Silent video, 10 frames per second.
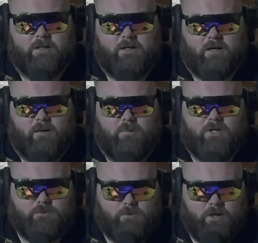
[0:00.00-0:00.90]
Plus
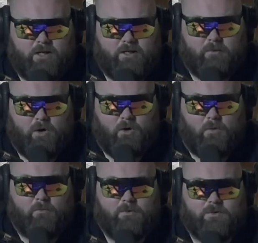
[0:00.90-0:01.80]
we're playing them home.
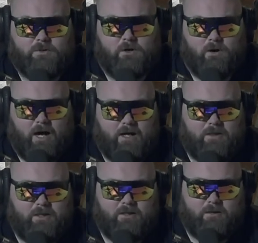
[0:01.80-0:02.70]
So I
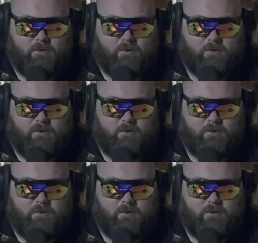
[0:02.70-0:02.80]
think that we